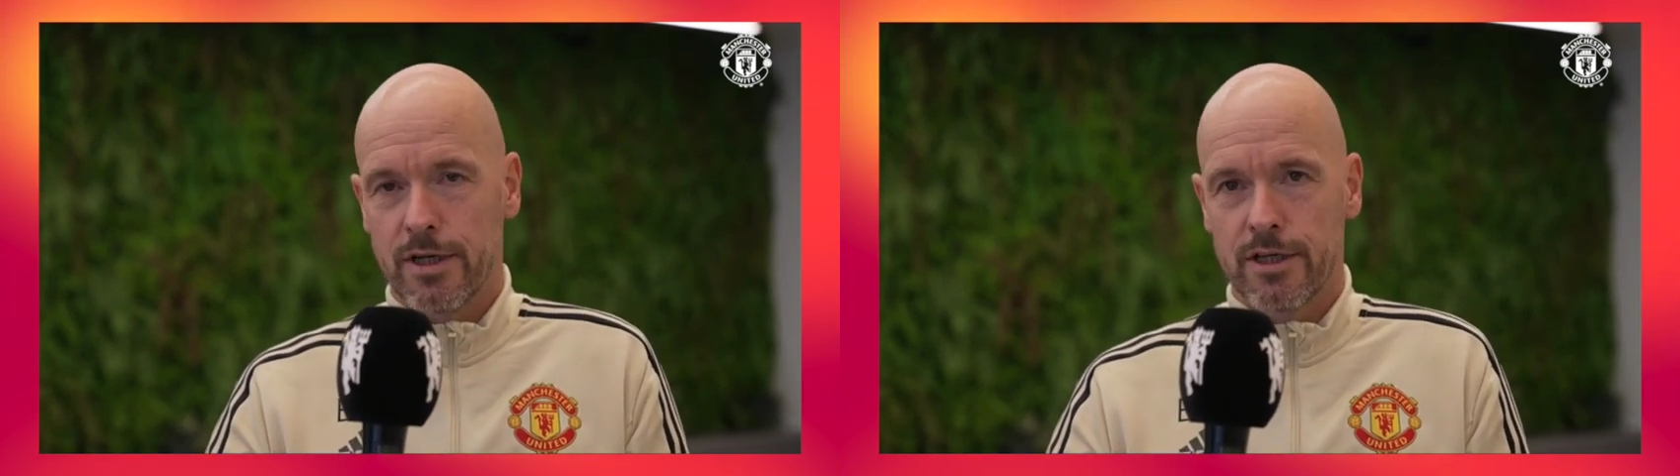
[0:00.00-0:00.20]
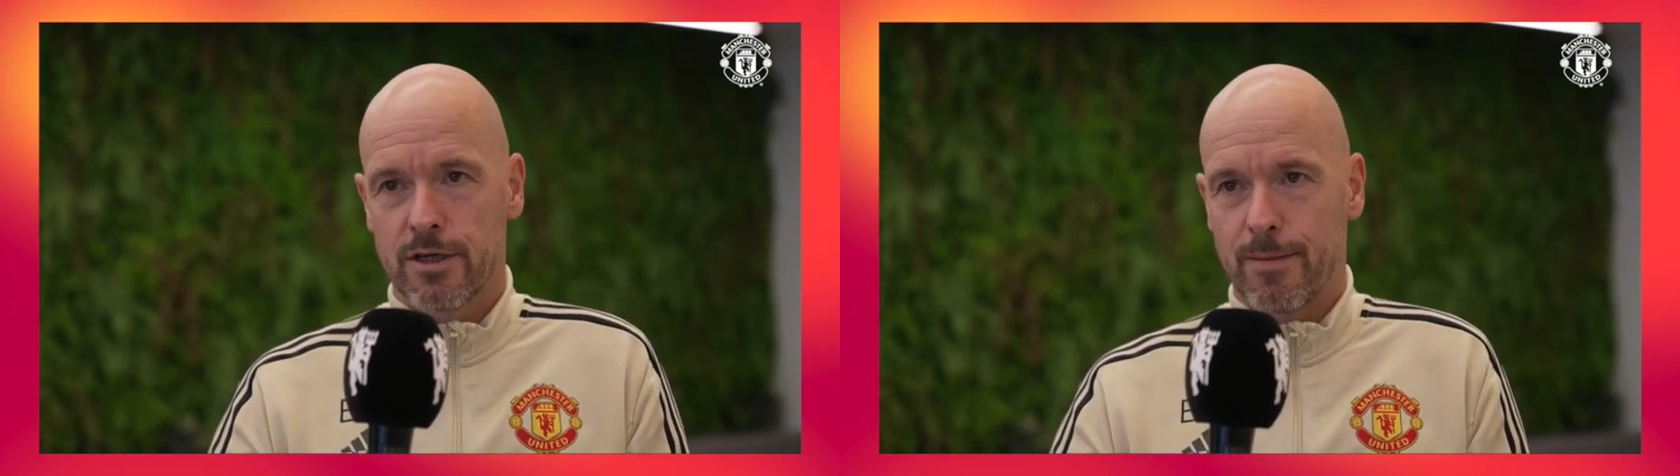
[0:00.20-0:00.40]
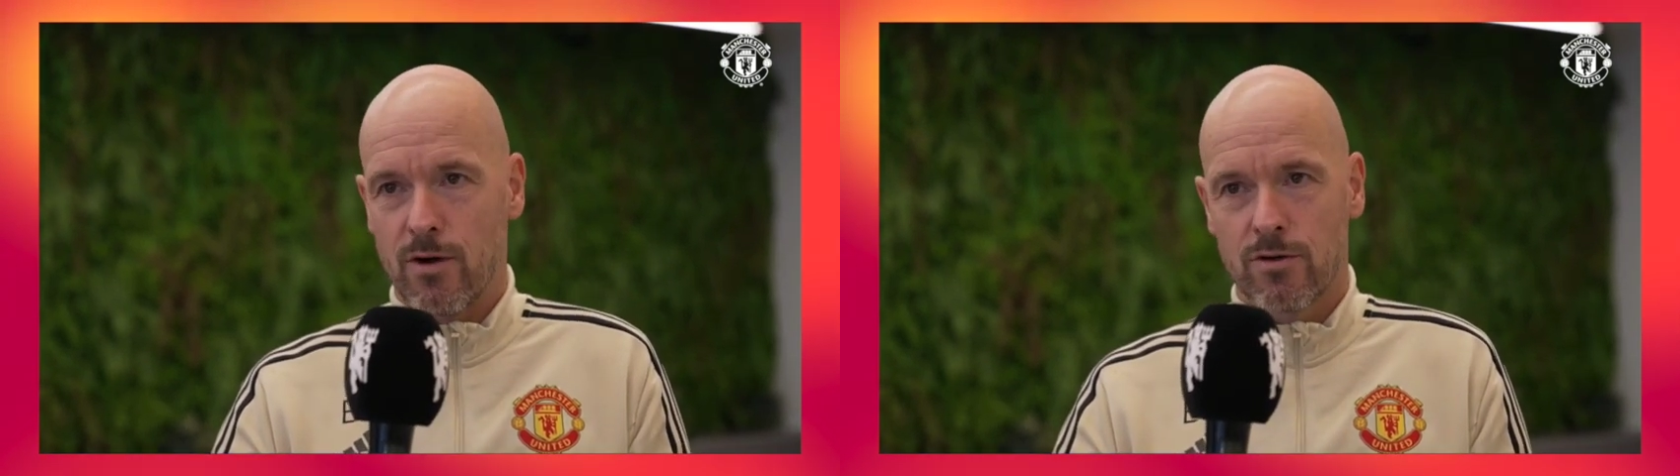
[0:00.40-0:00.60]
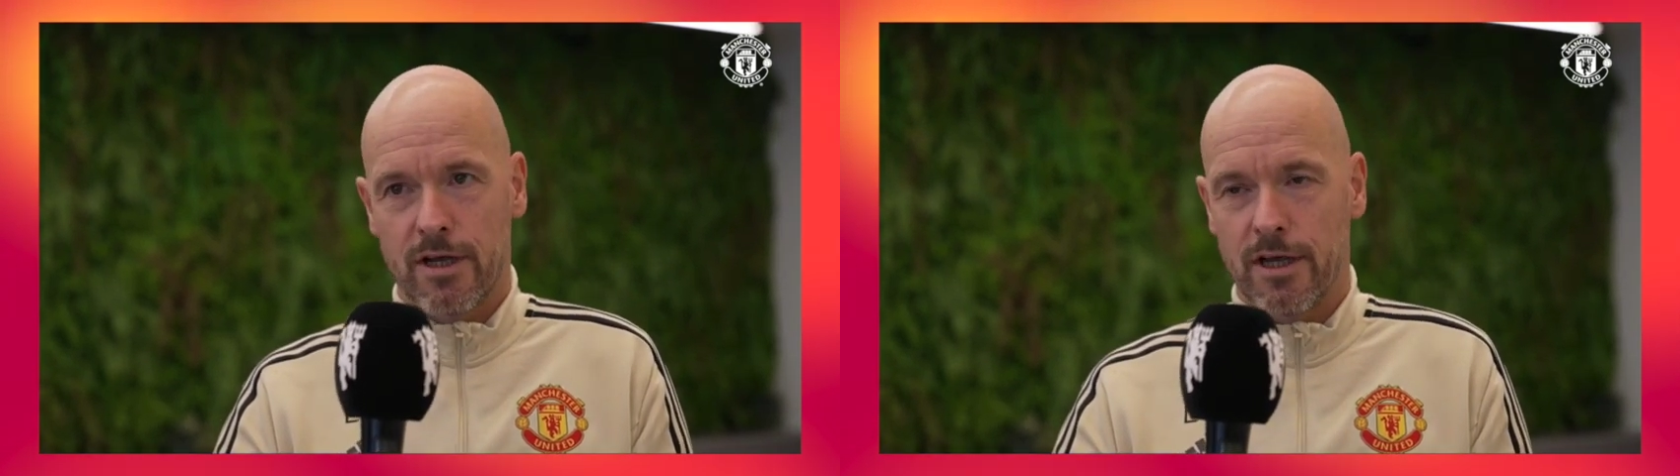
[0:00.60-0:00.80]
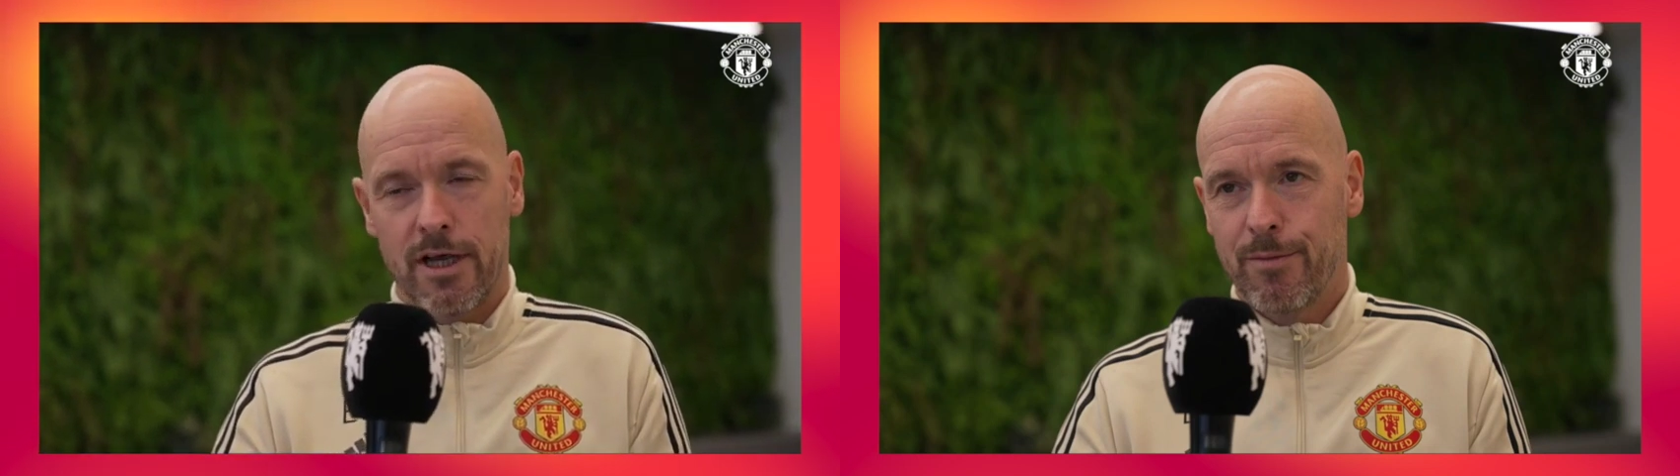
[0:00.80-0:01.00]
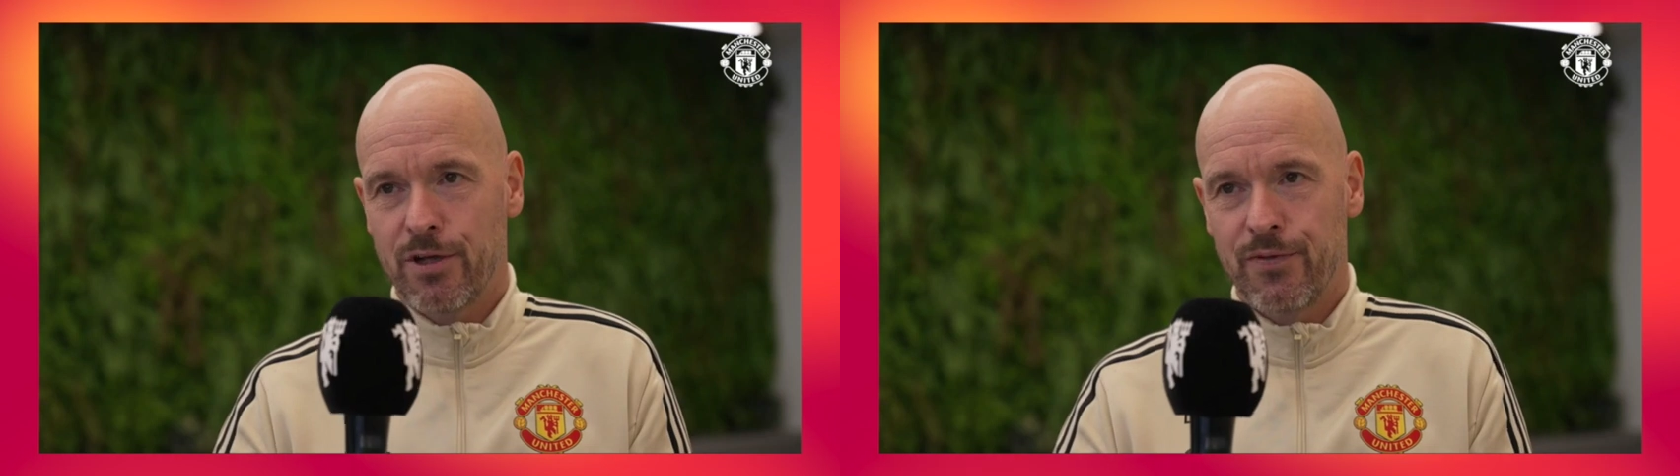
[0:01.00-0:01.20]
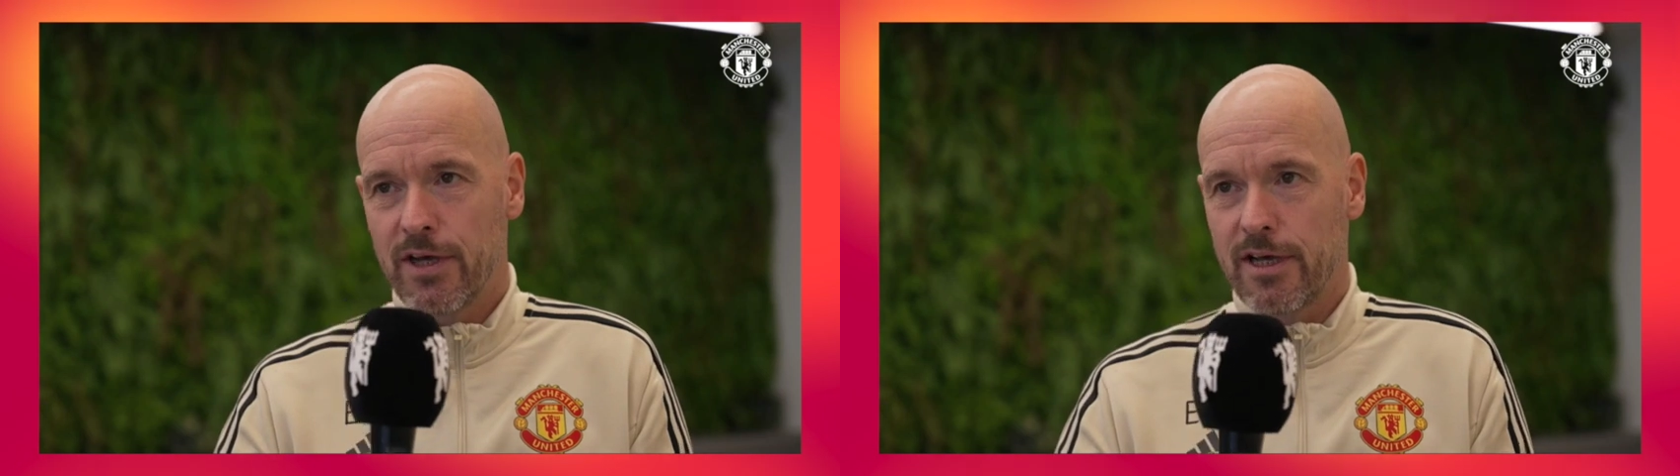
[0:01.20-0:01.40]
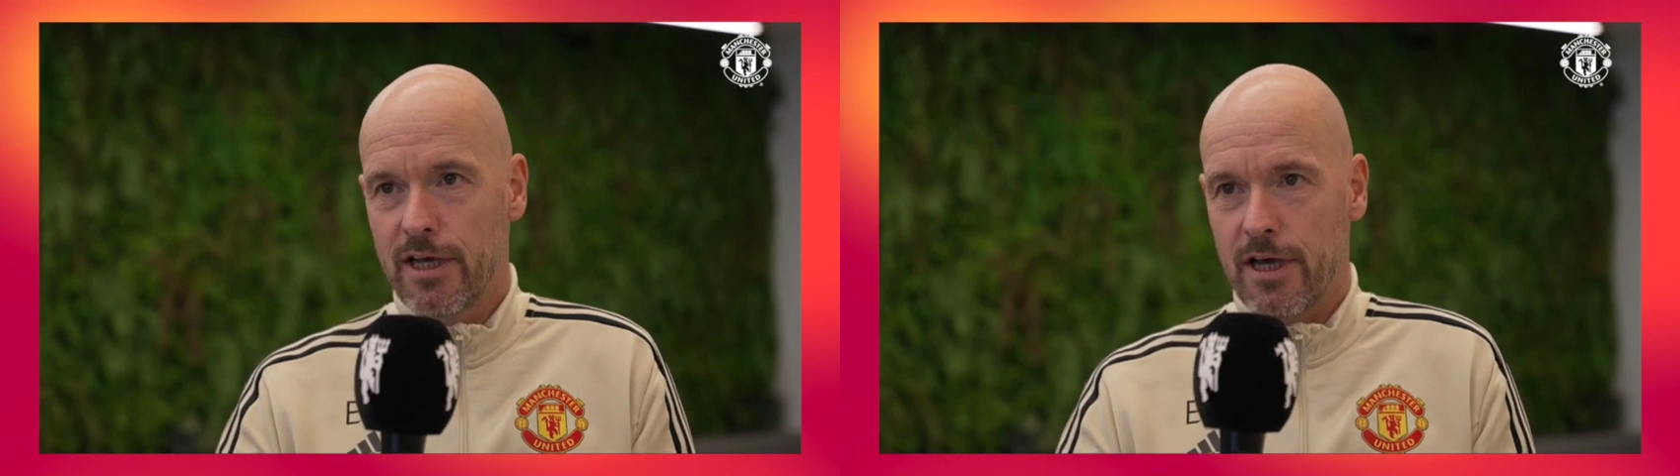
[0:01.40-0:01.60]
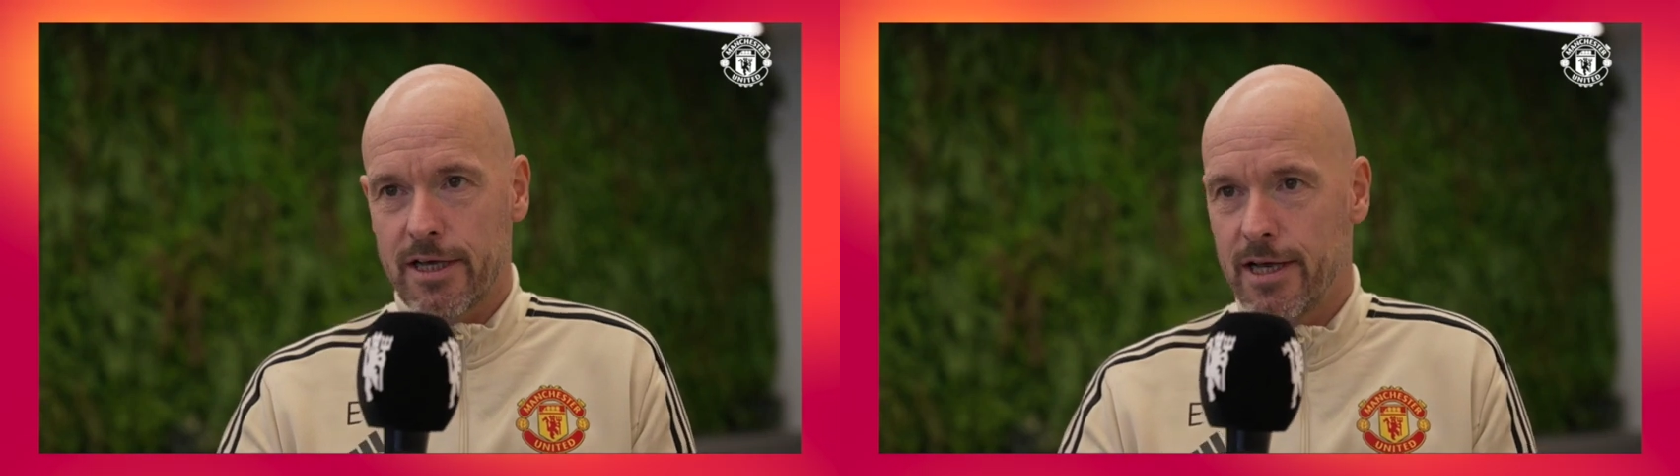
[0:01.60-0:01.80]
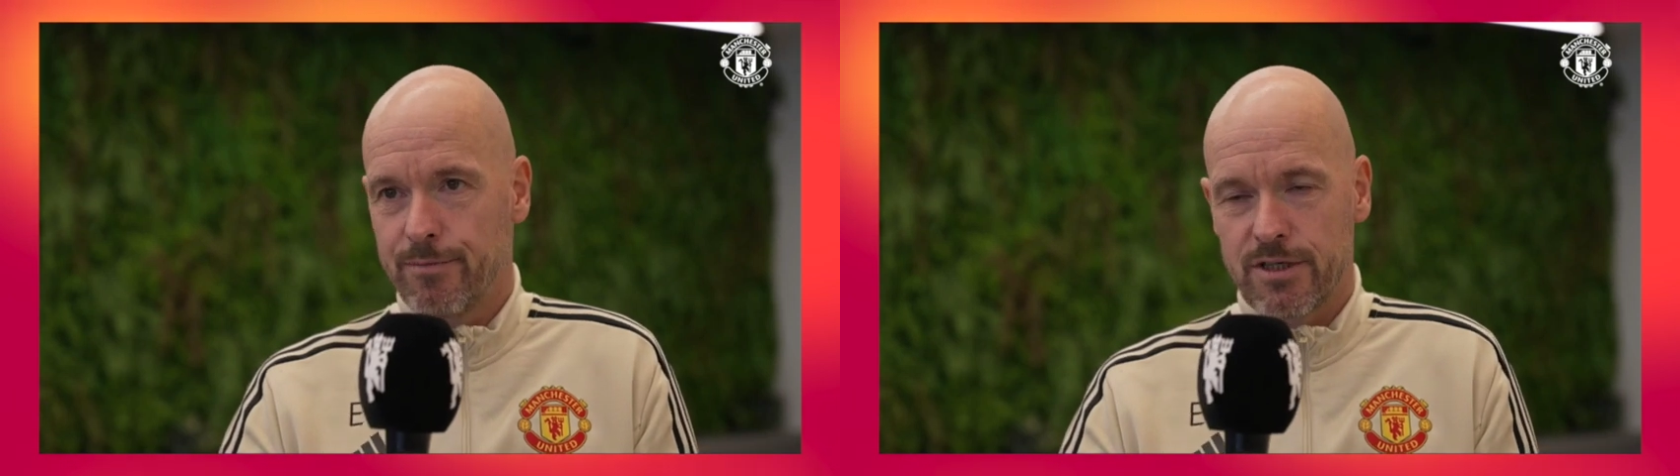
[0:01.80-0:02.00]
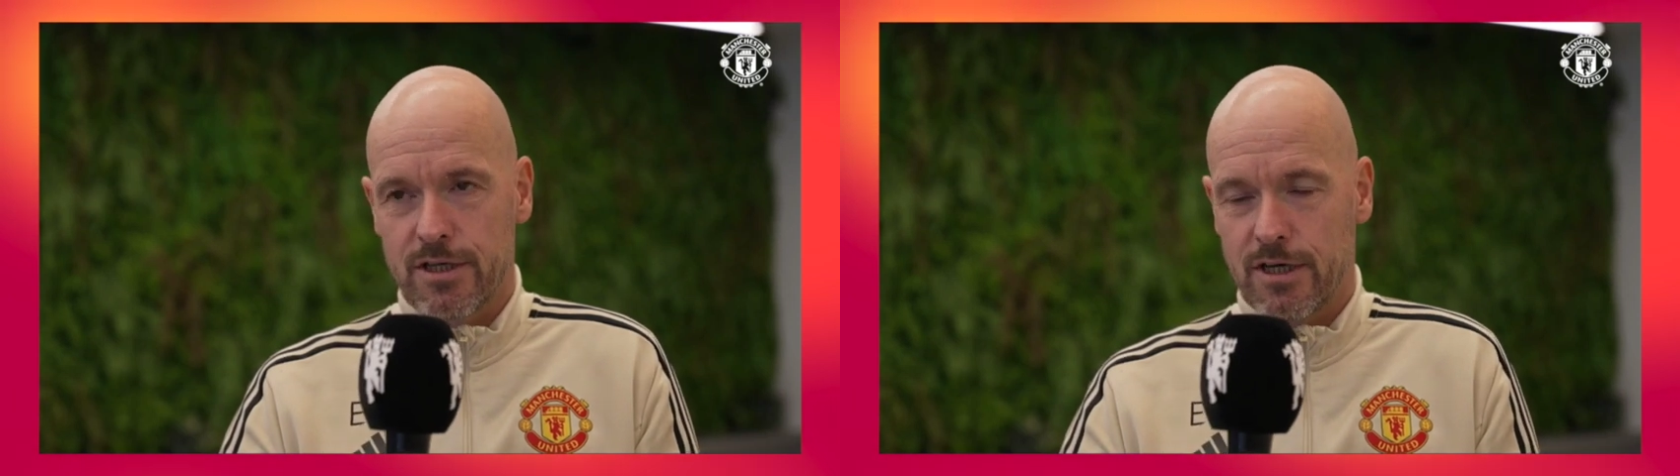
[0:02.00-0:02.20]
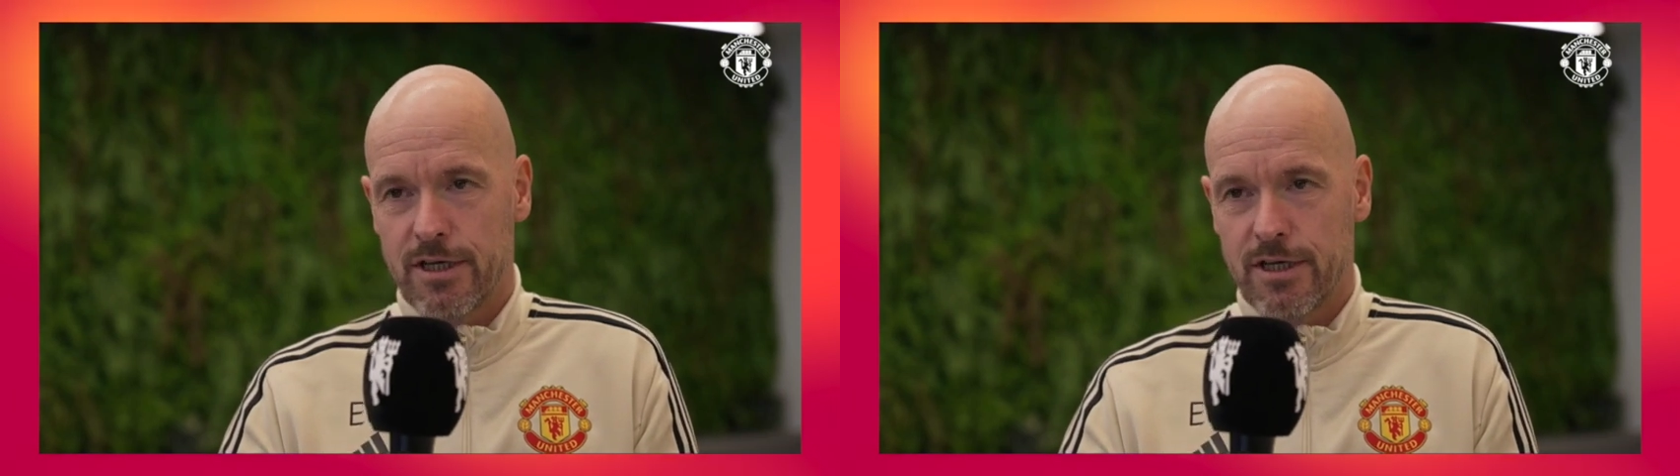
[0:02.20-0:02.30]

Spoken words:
it's about in between games,